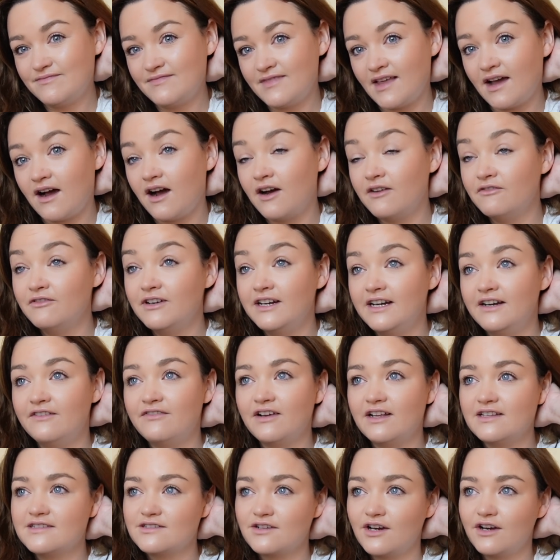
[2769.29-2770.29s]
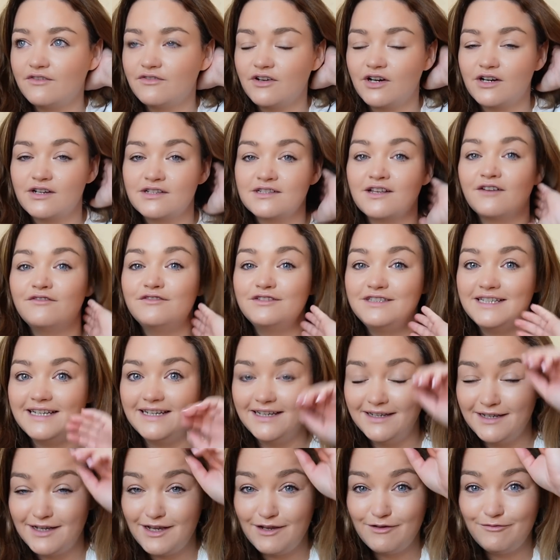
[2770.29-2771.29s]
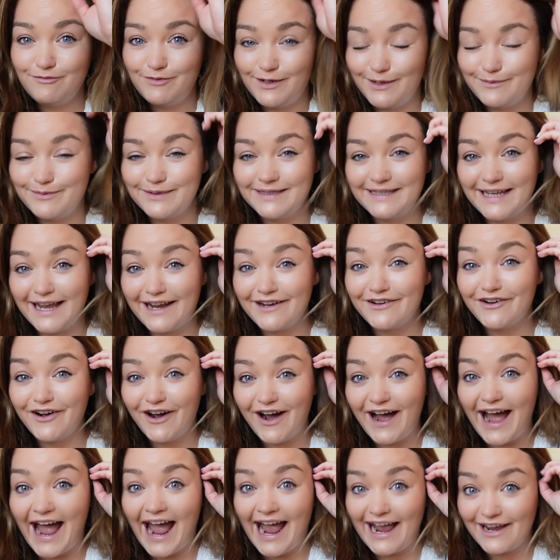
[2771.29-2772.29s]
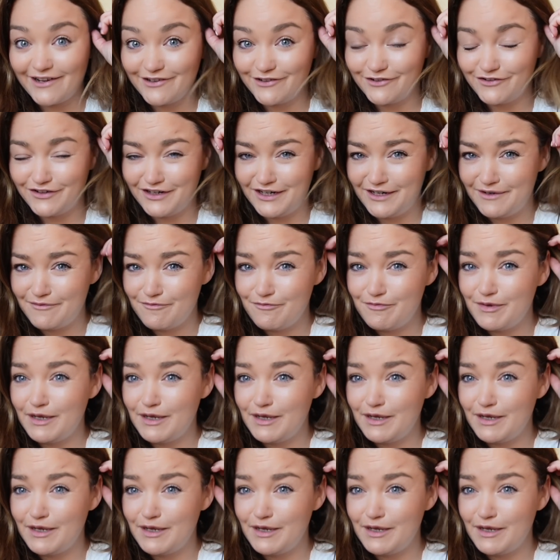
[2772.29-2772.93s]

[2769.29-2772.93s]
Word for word: like I really felt sorry for her because obviously people then got angry.